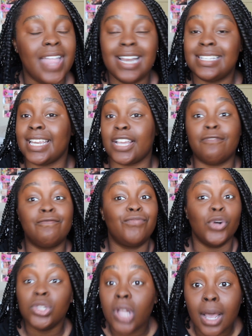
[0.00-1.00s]
They need to take a
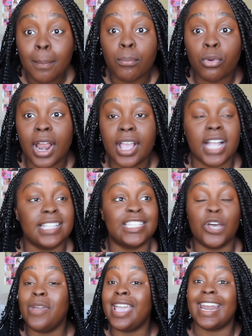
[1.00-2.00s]
full-on break
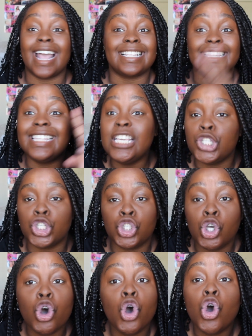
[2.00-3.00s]
until we get at
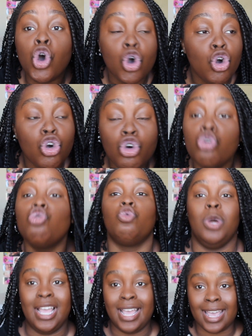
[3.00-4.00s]
least
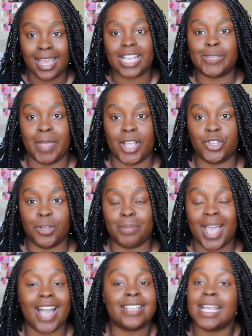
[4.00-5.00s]
2 expansion
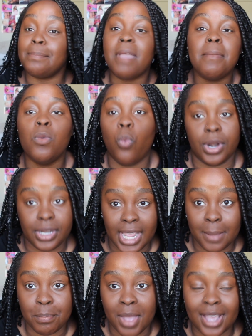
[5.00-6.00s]
packs and maybe 1
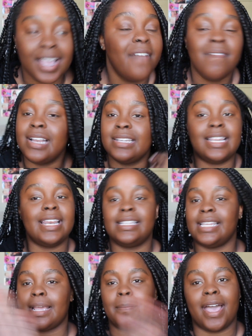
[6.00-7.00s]
game pack. They need to
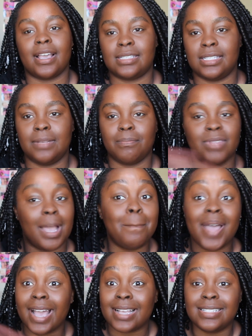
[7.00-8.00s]
take a back seat
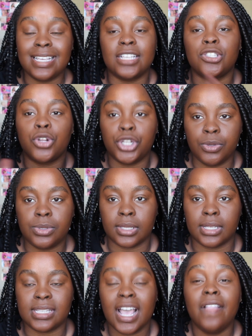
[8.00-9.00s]
because they're
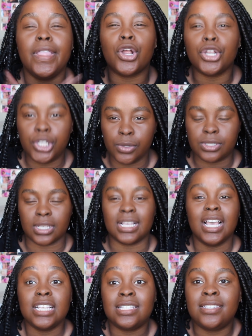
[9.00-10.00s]
useless. They're useless.
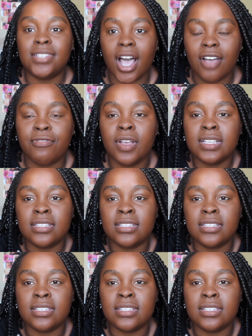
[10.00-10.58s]
Stuff.